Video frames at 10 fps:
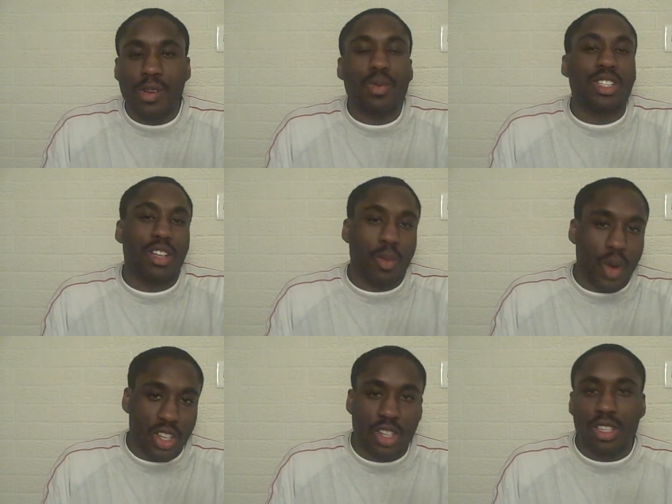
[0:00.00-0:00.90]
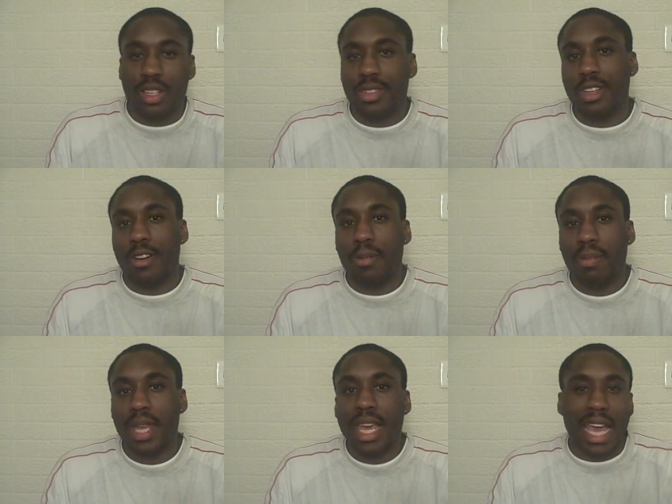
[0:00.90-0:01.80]
which you can watch on YouTube.
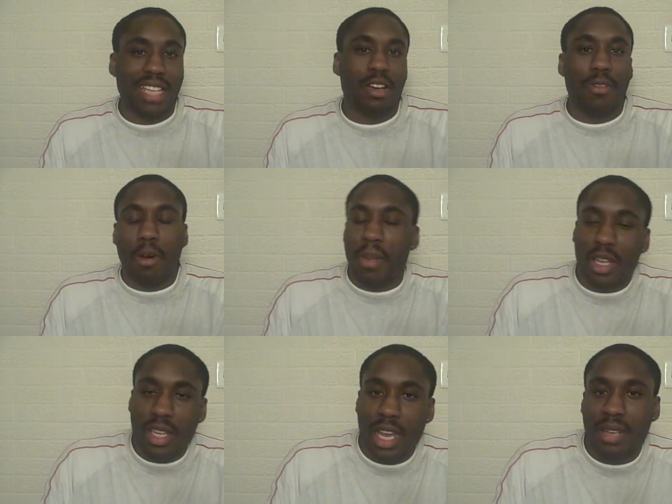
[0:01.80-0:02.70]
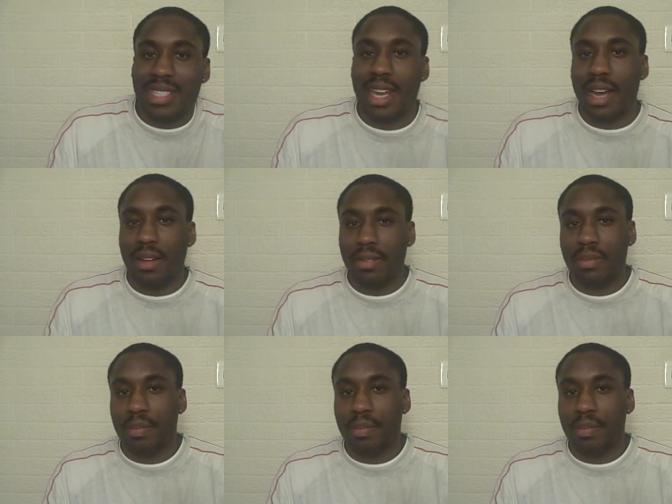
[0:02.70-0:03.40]
Has over a million hits now.